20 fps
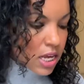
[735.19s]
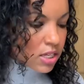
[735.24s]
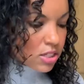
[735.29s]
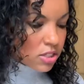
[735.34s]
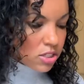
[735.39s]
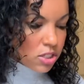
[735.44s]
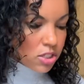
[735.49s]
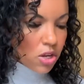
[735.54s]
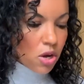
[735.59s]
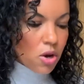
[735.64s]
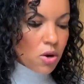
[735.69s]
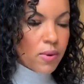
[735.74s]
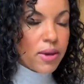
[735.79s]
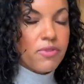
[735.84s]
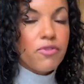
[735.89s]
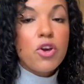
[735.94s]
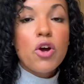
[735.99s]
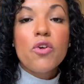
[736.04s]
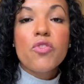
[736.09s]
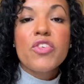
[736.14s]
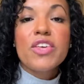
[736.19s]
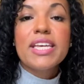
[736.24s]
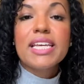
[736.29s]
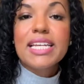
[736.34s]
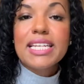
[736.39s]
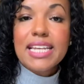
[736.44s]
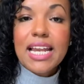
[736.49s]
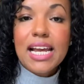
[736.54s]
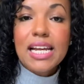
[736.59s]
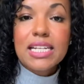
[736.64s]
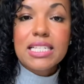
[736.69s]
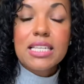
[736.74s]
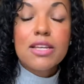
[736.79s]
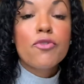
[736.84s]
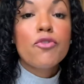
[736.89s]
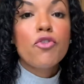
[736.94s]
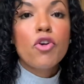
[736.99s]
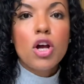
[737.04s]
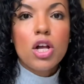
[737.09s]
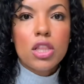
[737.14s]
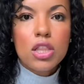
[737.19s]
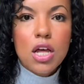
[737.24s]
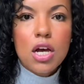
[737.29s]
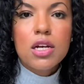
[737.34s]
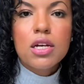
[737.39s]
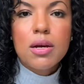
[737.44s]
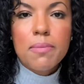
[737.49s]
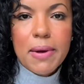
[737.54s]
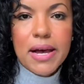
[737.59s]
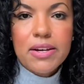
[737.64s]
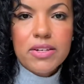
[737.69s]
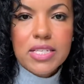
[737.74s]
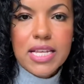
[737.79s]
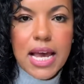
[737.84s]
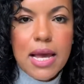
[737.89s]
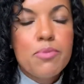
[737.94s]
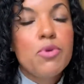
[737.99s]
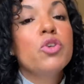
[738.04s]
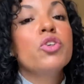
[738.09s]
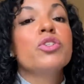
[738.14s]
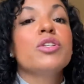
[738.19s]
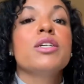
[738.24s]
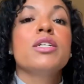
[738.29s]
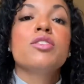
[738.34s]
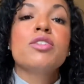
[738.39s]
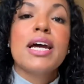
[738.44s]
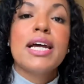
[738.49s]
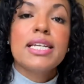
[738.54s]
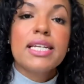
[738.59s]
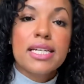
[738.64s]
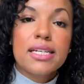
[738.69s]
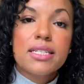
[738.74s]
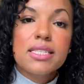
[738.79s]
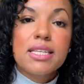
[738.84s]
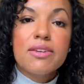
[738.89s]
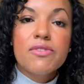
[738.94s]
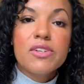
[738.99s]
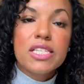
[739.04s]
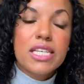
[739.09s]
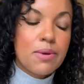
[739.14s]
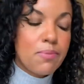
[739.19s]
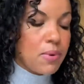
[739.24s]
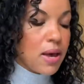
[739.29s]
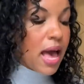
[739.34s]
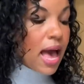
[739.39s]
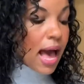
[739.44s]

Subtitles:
So if you're thinking negative for a long amount of time, you're going to attract negativity.